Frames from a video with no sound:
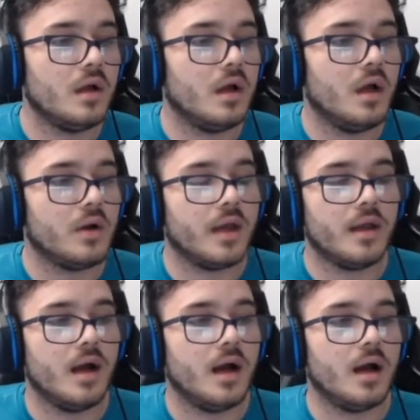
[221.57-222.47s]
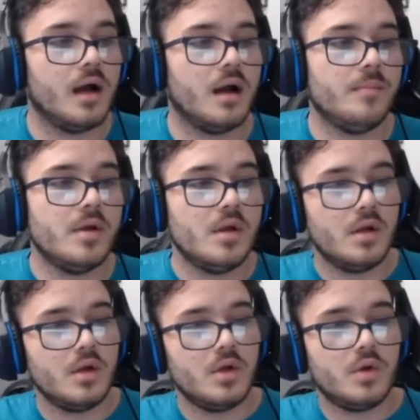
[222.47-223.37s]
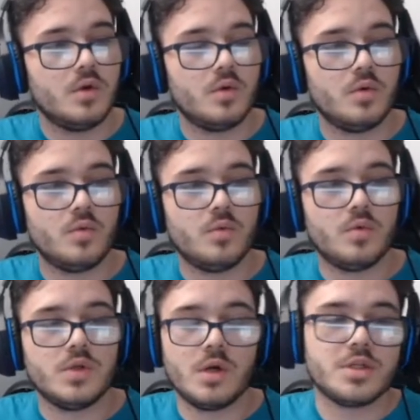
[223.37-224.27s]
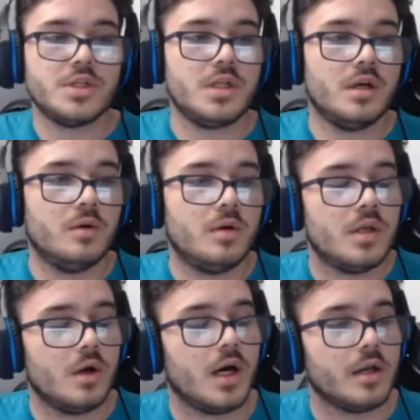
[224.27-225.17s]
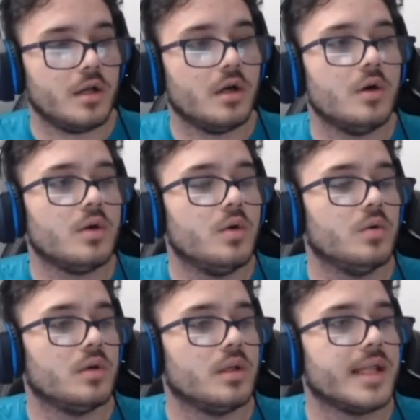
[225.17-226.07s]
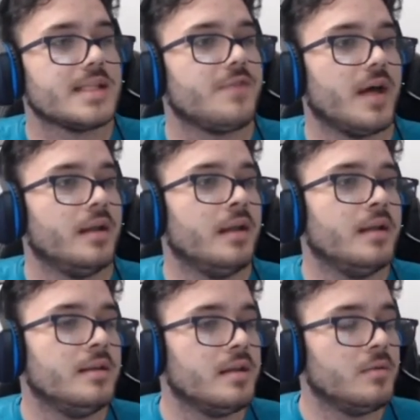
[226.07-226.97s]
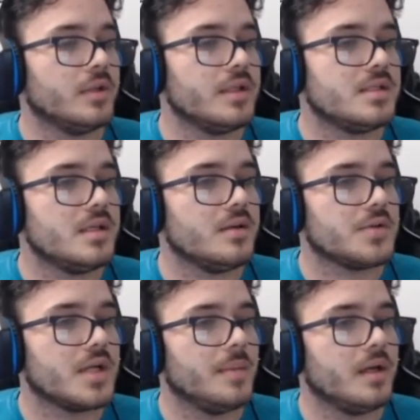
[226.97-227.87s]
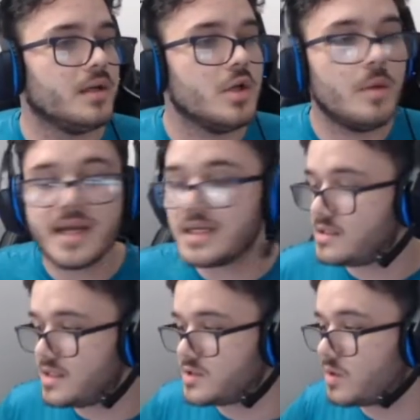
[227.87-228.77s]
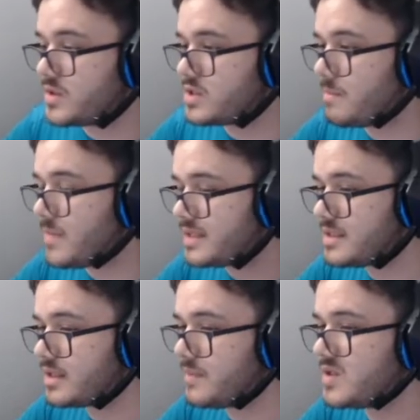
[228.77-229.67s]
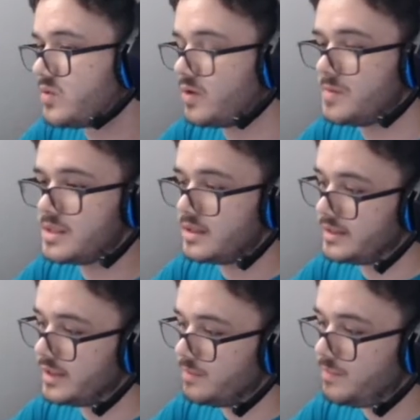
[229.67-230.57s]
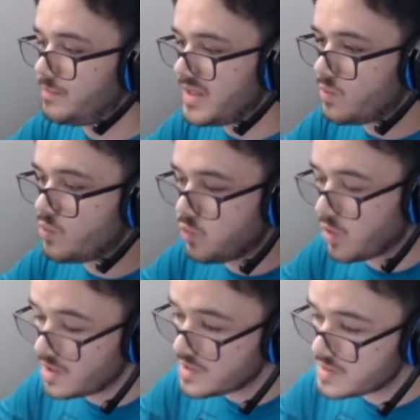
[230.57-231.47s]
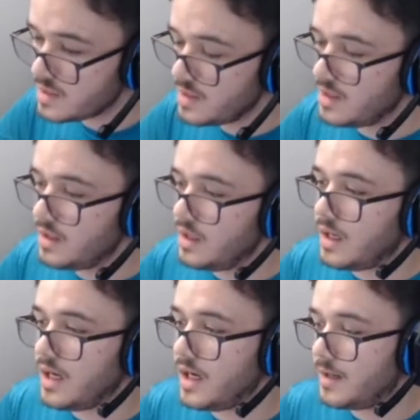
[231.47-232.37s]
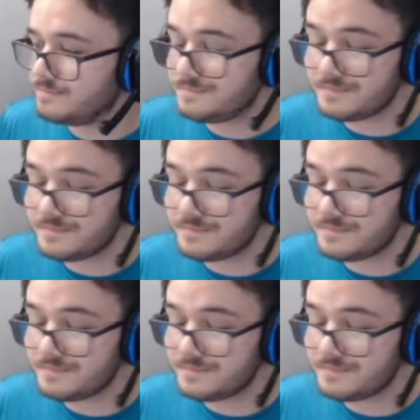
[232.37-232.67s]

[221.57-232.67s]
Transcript: Okay, um... No Cinccino, no Audino, cool, that's fine. Didn't really see those coming. No Mega Scizor, which is amazing. That means Rotom's a little bit worse. Um,